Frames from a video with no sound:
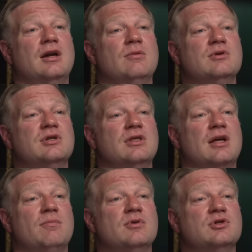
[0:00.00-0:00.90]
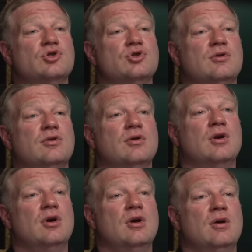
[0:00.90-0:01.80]
He was in that position
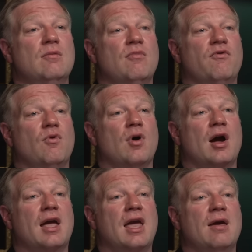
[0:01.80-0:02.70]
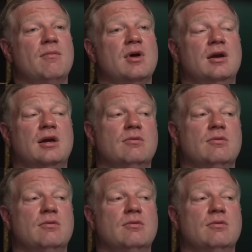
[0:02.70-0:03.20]
before I came in.